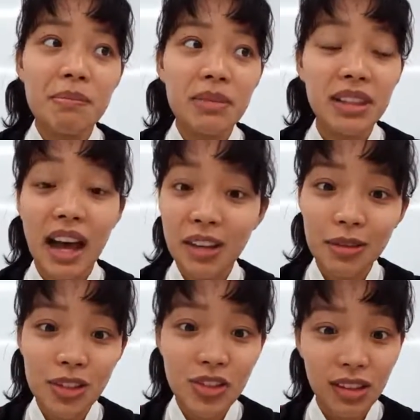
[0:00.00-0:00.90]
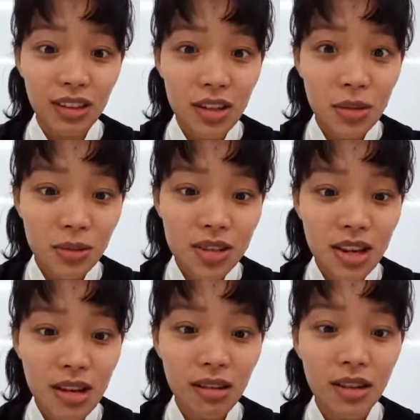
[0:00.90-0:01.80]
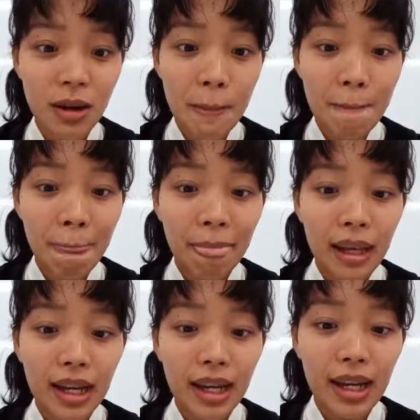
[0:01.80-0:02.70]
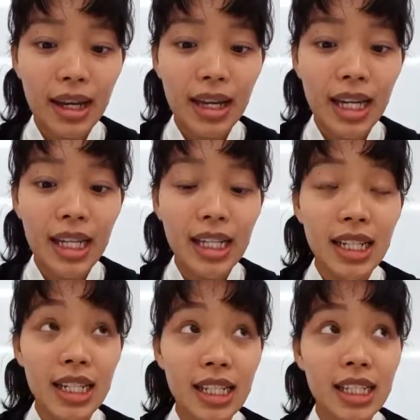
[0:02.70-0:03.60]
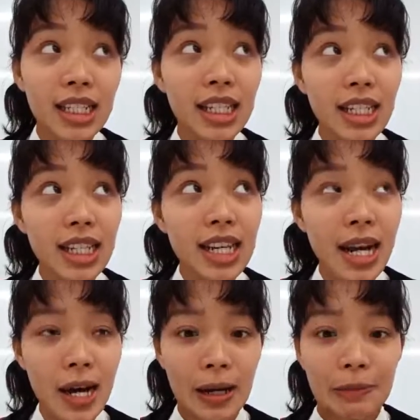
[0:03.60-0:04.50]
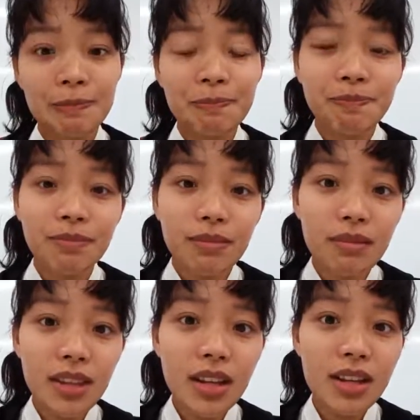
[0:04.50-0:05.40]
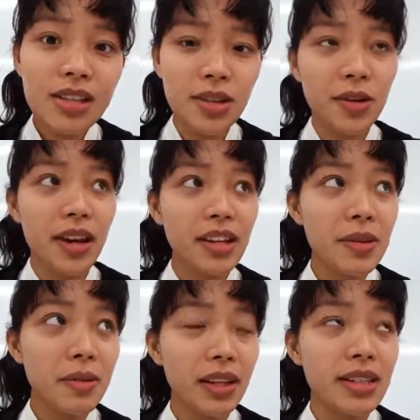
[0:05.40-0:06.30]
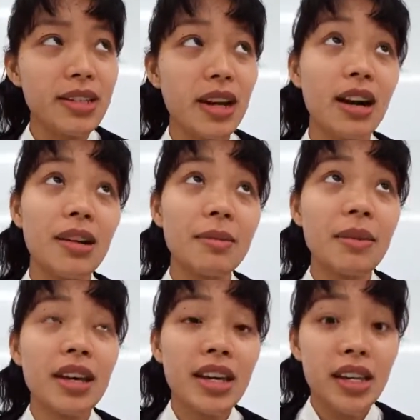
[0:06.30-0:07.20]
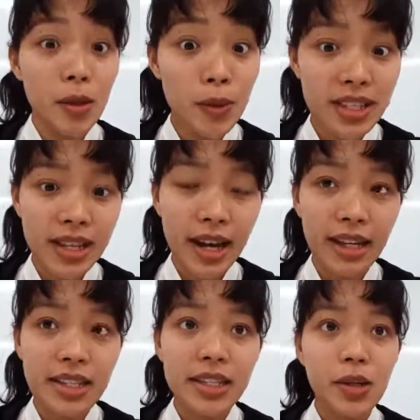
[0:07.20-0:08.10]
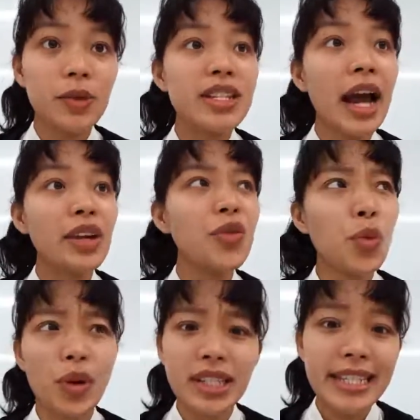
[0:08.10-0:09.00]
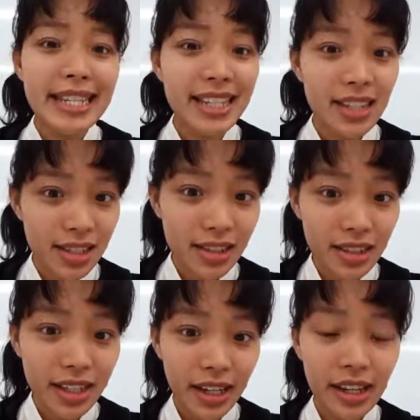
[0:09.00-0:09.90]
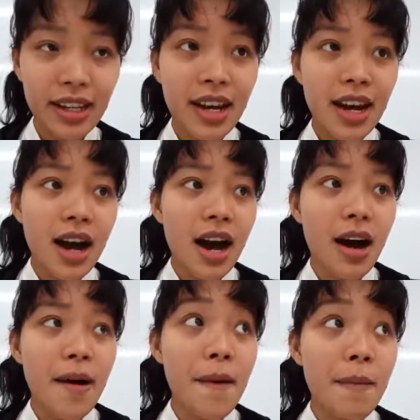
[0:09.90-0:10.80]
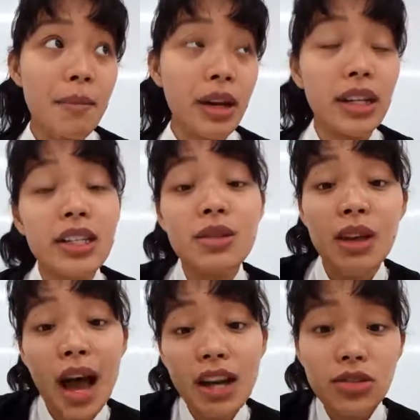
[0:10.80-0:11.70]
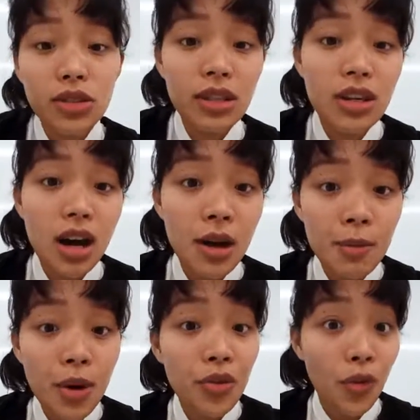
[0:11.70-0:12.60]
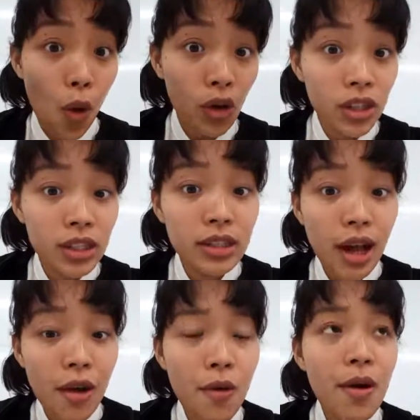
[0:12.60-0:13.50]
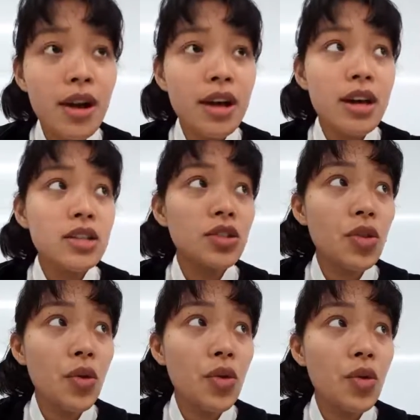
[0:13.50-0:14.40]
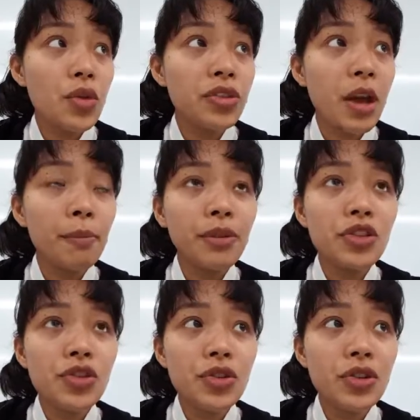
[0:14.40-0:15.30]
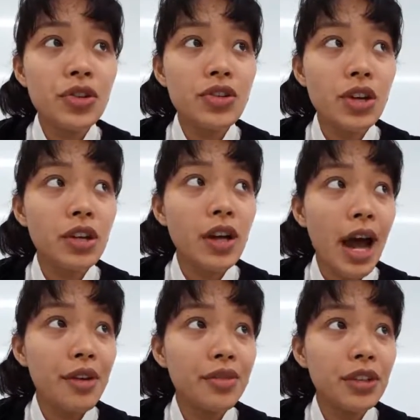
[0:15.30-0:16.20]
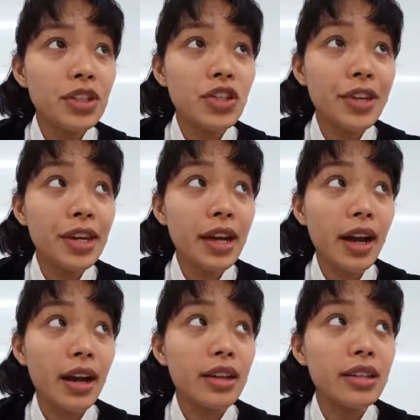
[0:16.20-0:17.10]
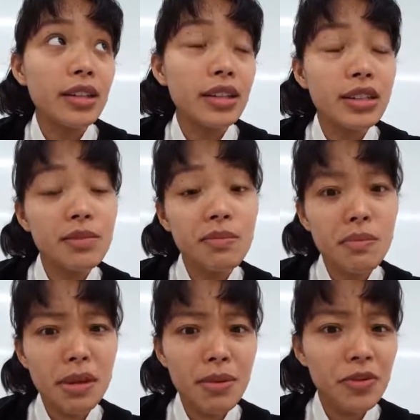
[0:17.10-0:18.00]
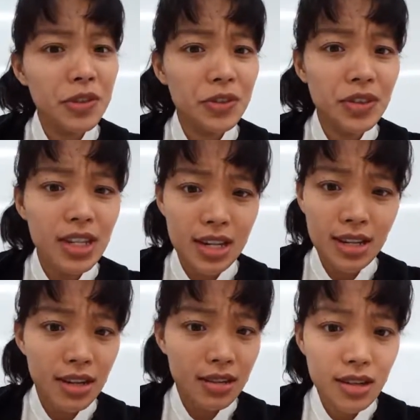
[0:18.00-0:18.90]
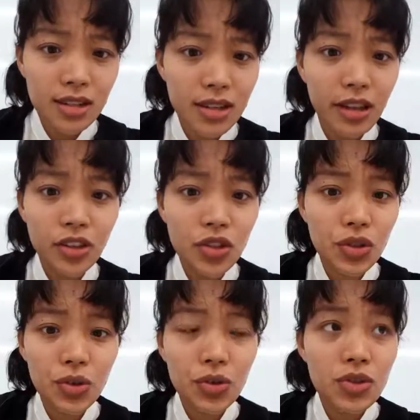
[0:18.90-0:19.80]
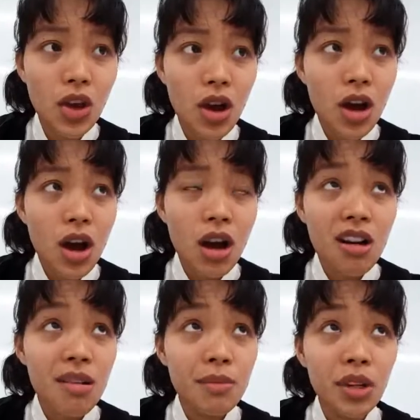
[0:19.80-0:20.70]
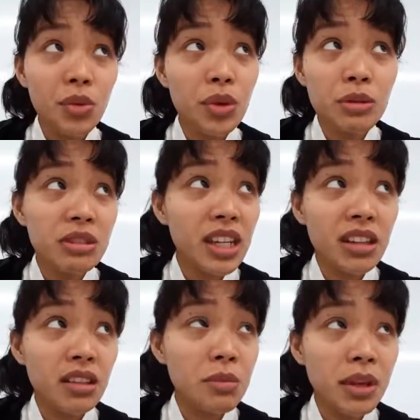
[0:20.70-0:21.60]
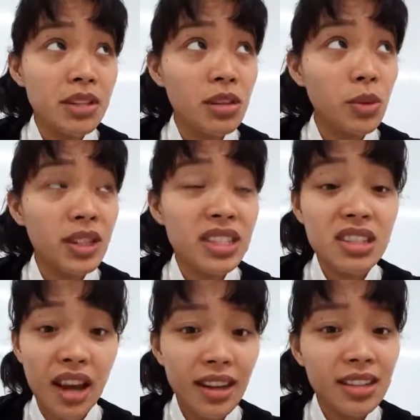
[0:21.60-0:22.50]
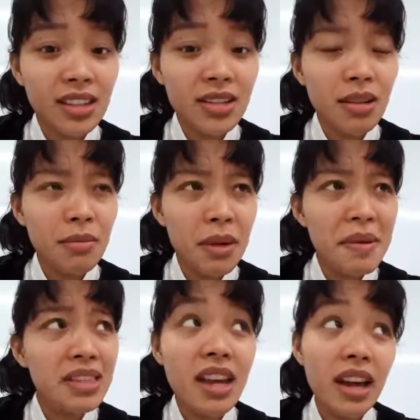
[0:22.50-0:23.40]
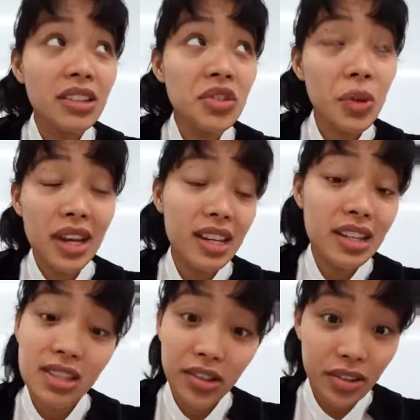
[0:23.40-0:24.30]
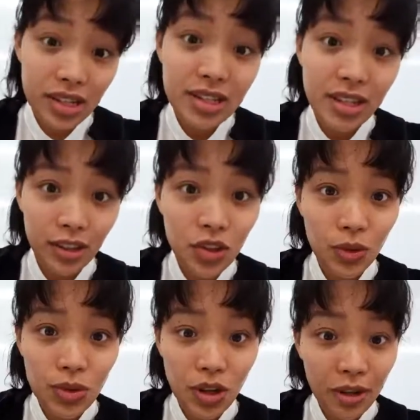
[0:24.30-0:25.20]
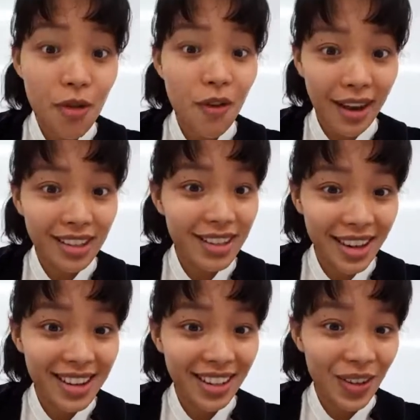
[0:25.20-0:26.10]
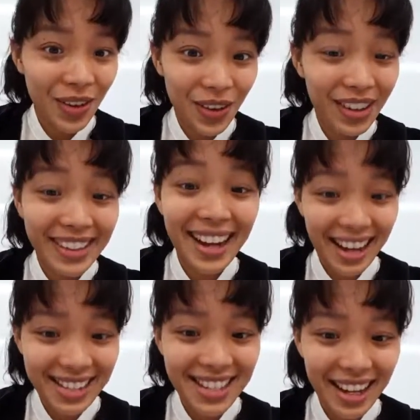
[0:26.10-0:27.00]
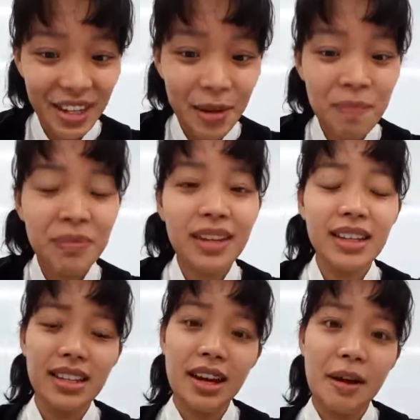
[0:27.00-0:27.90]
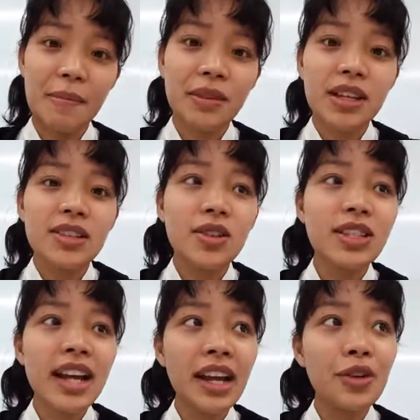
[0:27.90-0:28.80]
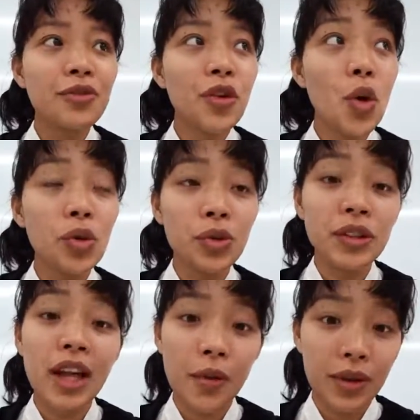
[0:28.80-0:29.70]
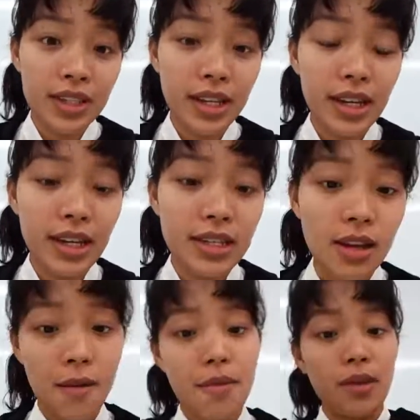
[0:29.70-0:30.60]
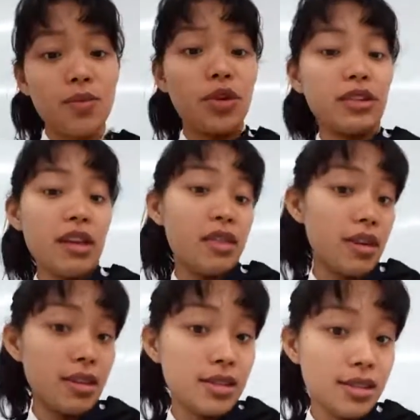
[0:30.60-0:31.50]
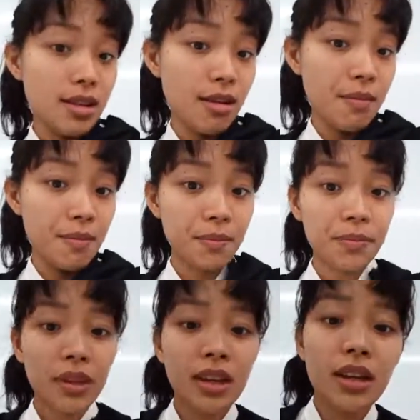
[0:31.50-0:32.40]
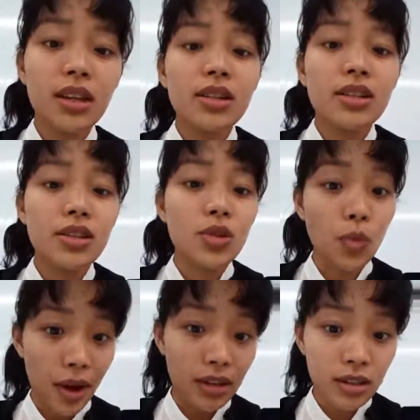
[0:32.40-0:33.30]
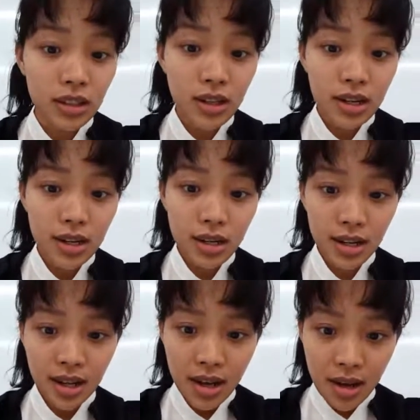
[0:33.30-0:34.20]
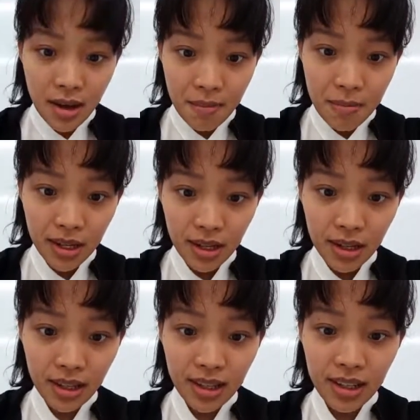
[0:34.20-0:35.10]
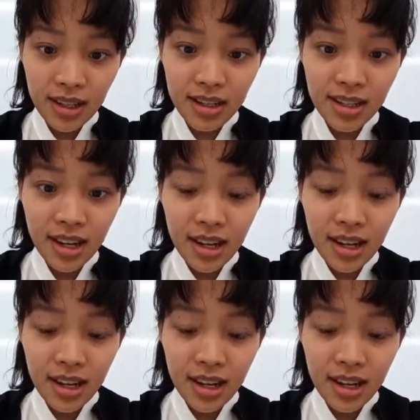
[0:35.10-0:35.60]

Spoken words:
language that they use here. And yeah. So, anyways, it was nice. It was kind of windy yesterday. It's actually fall now, so temperatures are averaging maybe 15 degrees Celsius. It could be as low as 10, maybe 10 to 18 degrees Celsius on a fine day in Kansai. Yeah, so it's kind of cold nowadays. I'm wearing this sweater because